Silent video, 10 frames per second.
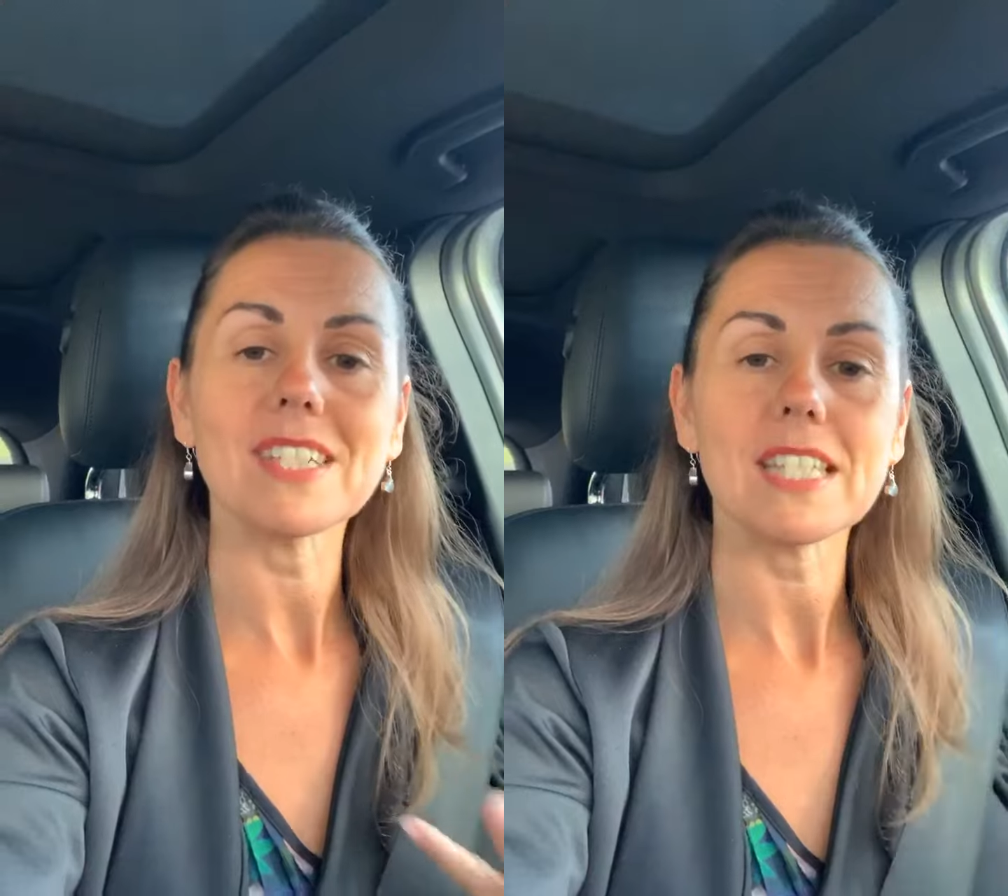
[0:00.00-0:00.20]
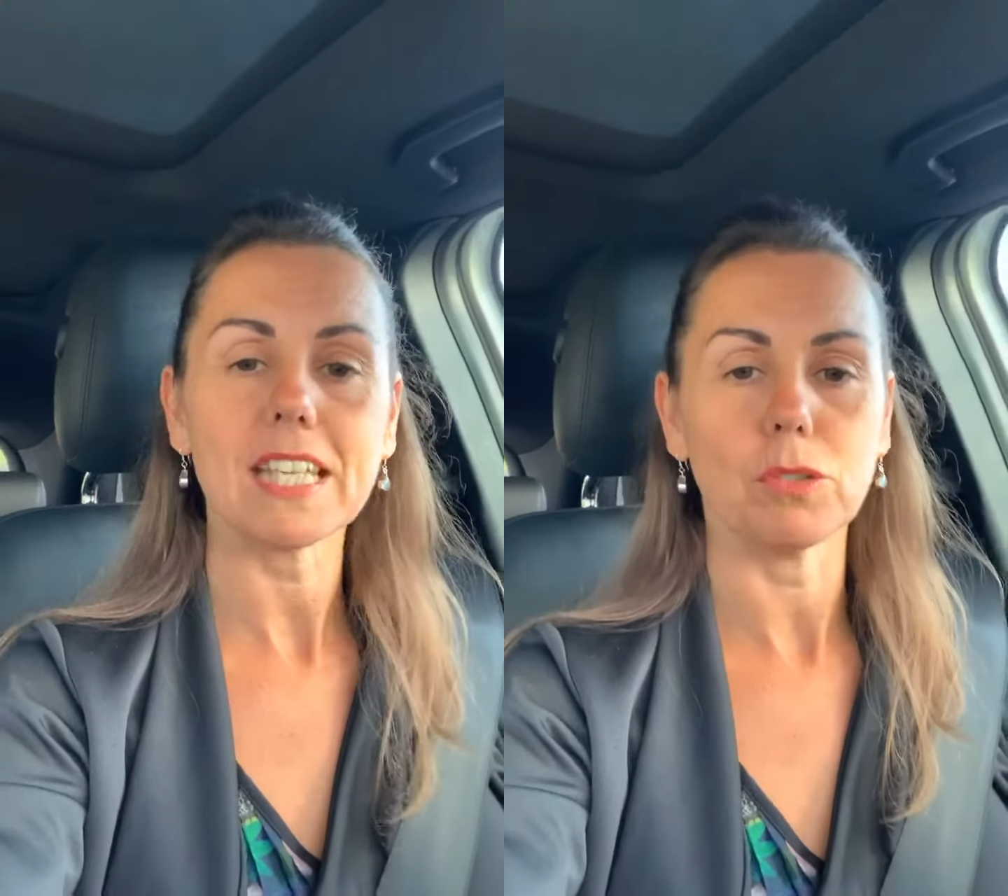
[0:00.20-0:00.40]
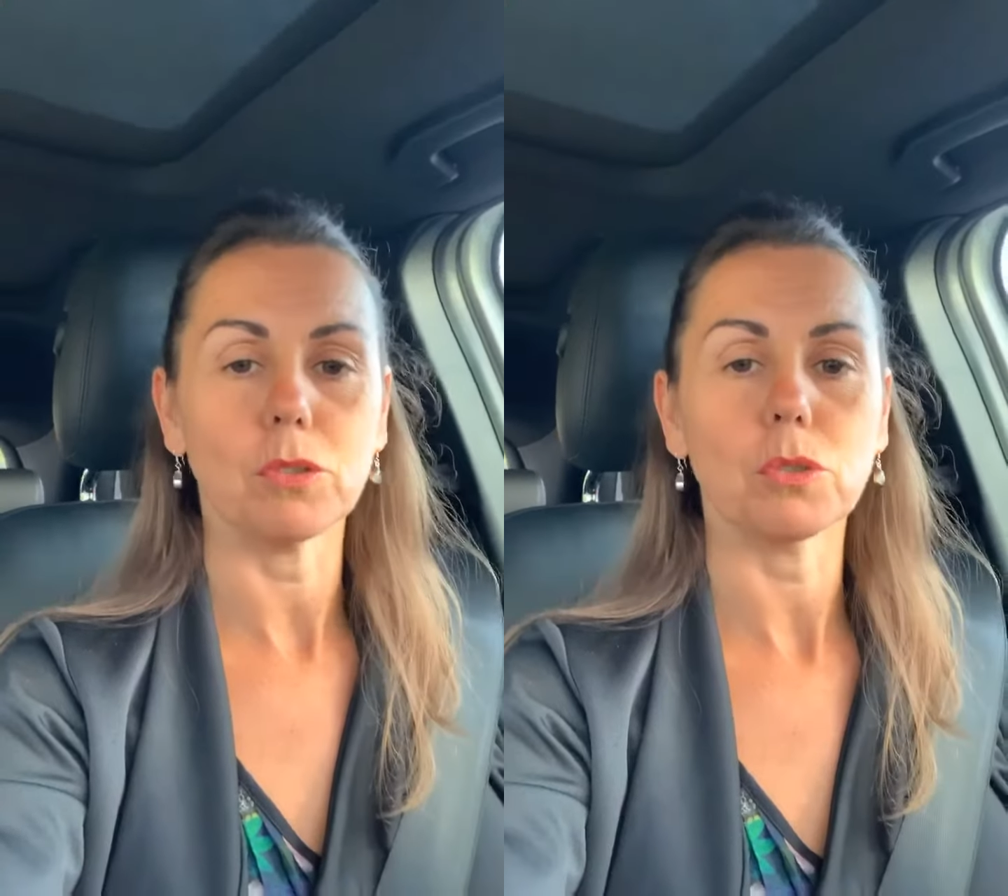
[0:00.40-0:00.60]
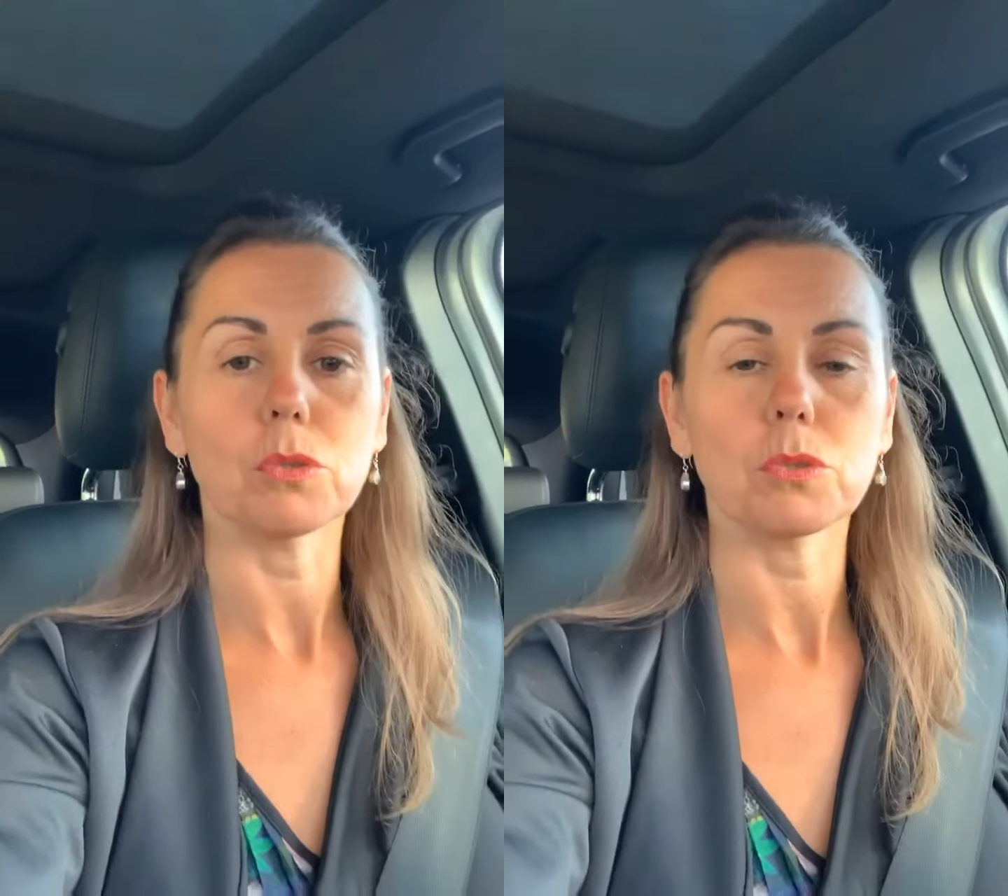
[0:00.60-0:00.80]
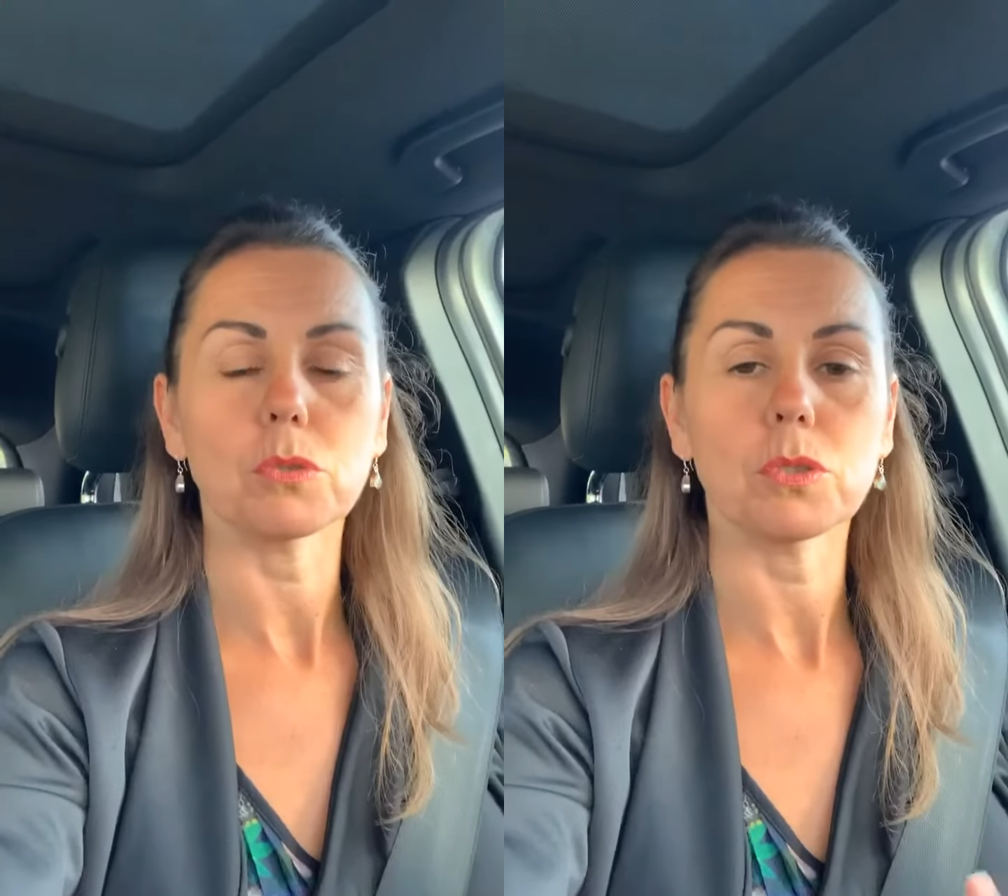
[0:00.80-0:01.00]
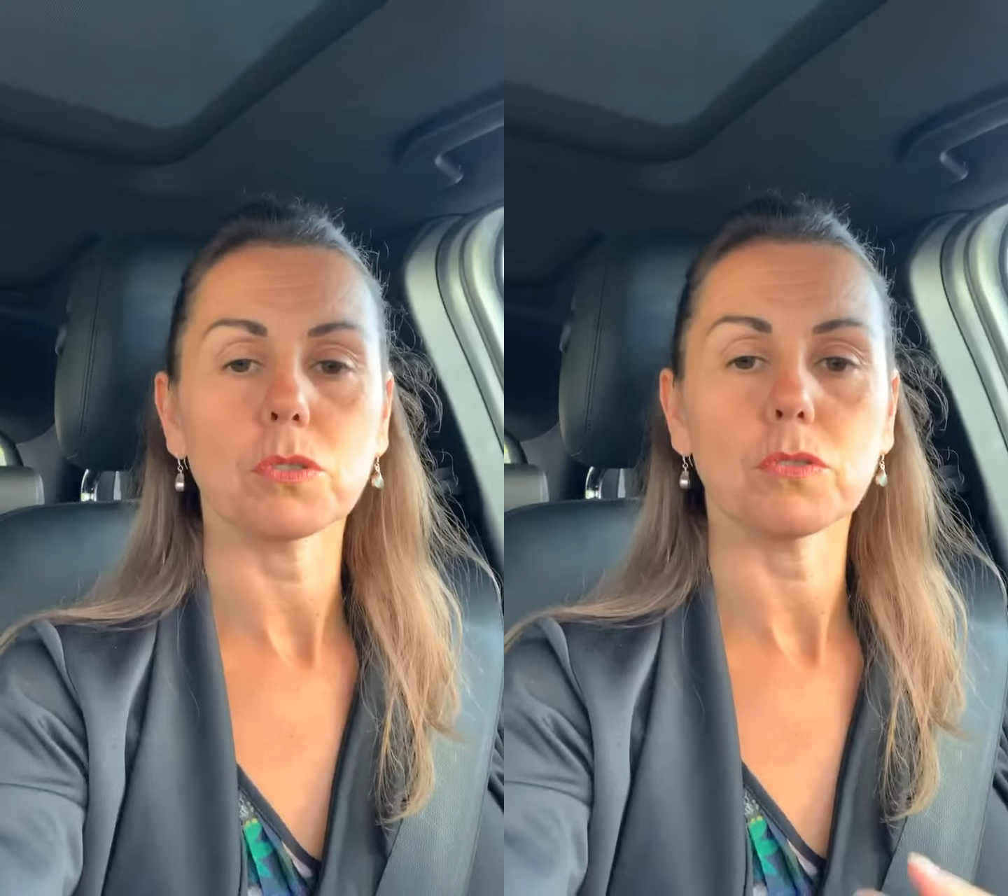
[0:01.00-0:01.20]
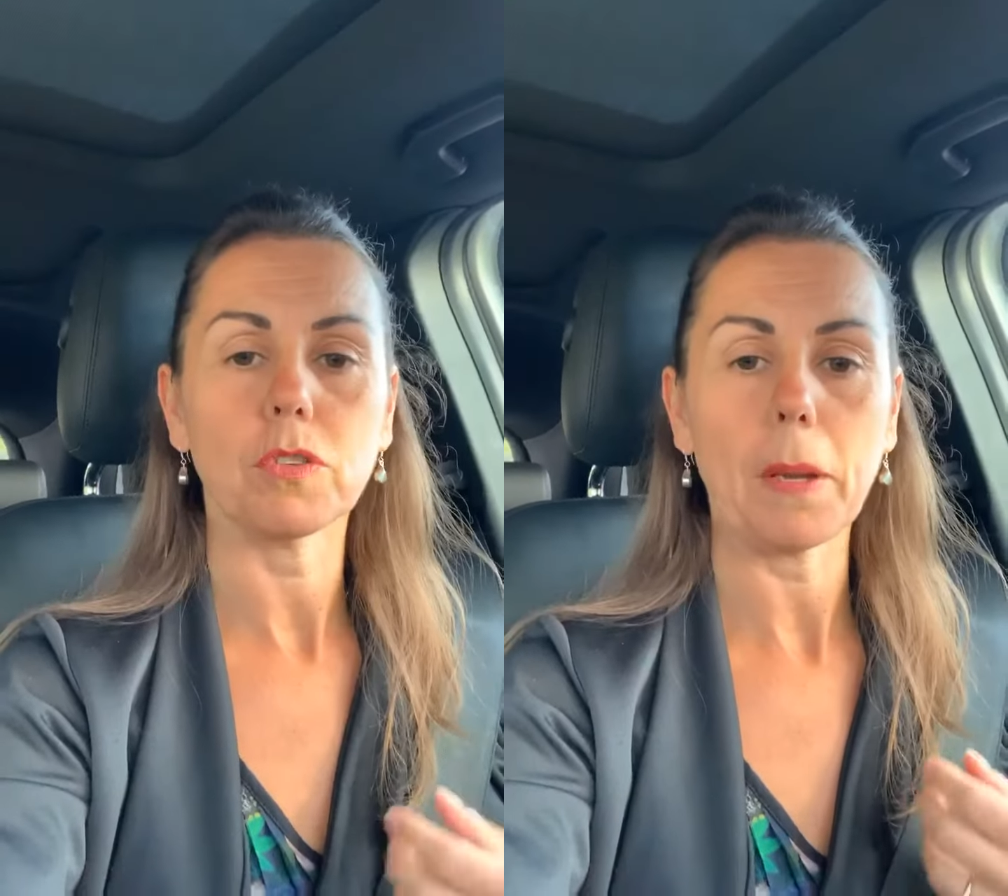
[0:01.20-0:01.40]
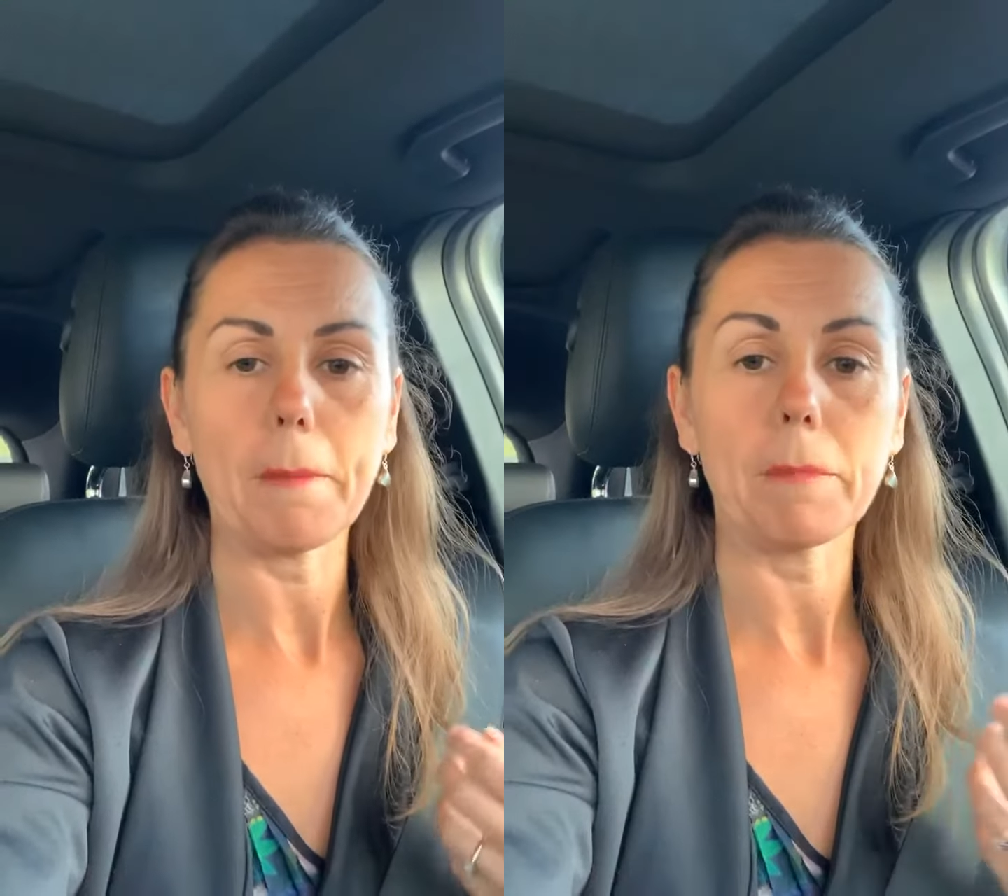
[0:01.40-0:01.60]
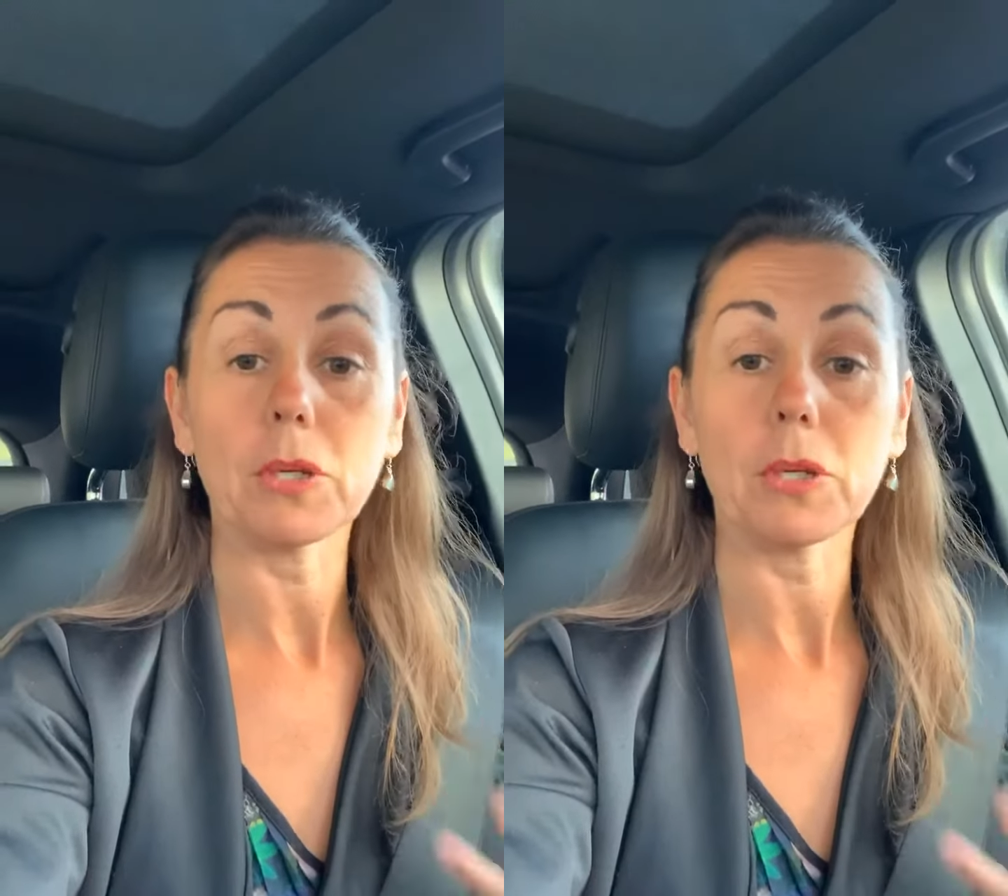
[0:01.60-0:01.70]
deal you're sort of um,